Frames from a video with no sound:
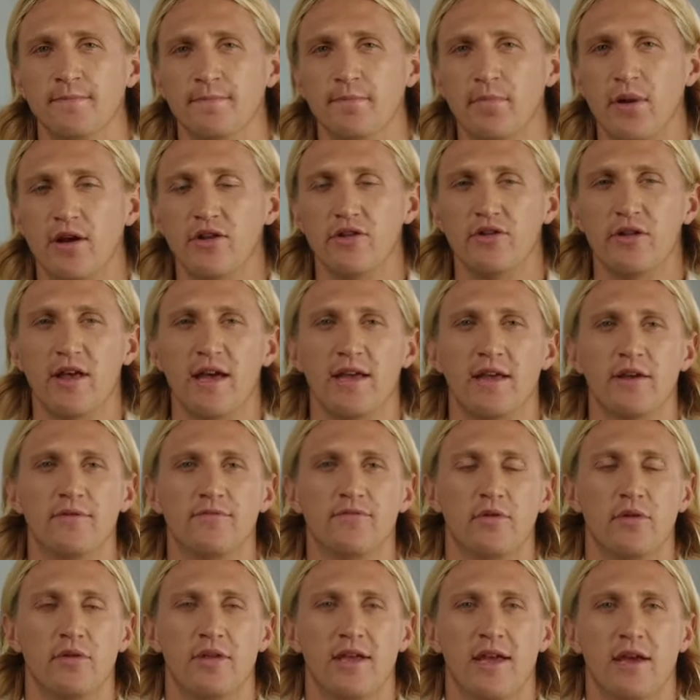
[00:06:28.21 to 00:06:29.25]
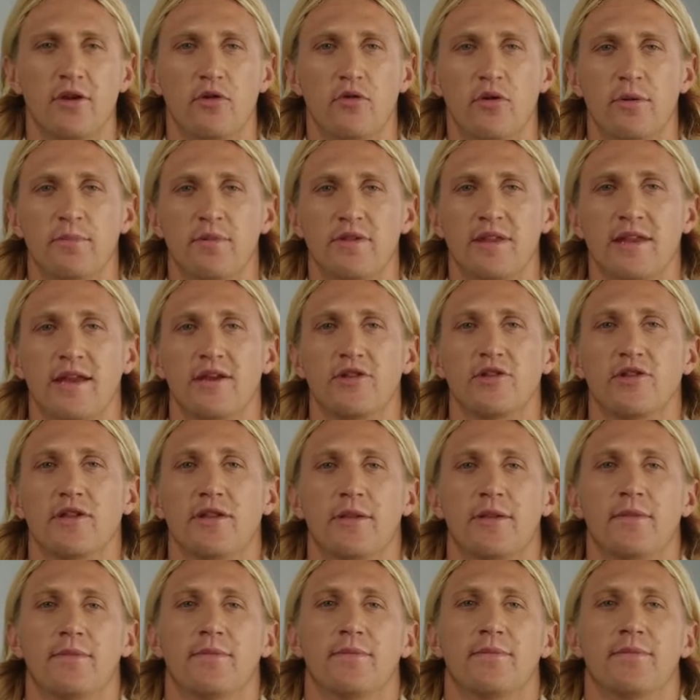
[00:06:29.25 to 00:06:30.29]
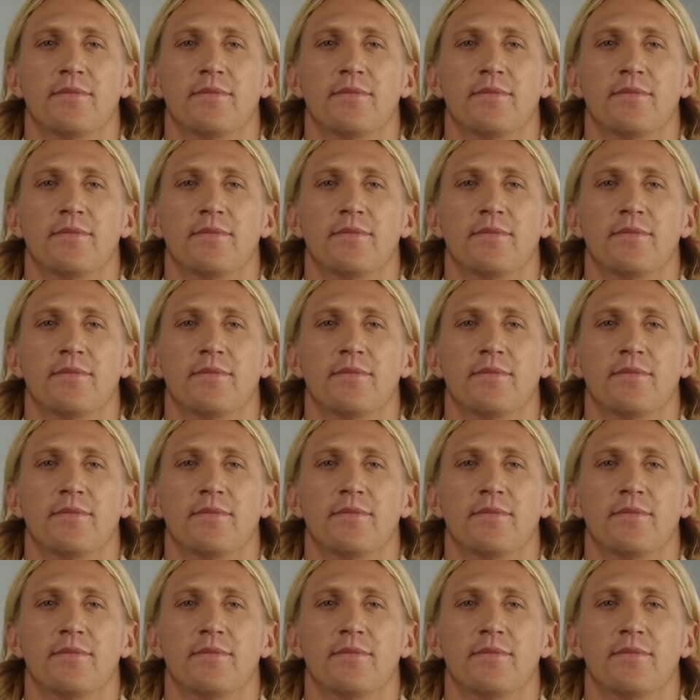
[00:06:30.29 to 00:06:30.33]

much like a fully equipped kitchen.